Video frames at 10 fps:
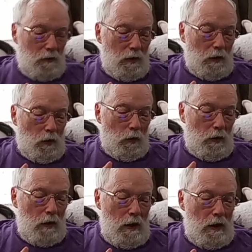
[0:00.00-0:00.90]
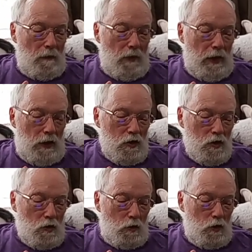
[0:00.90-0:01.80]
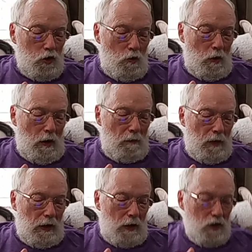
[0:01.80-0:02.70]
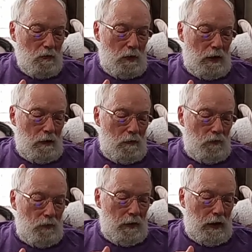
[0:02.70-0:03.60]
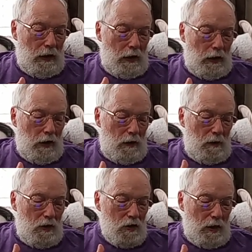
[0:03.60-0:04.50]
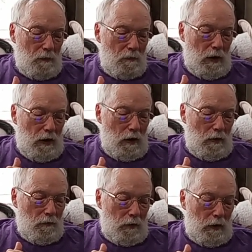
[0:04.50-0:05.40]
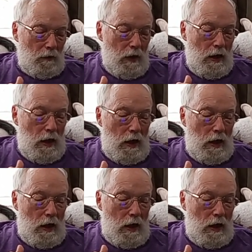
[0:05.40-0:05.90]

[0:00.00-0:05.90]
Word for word: If the Lord has stirred you up against me, then let him accept my offering.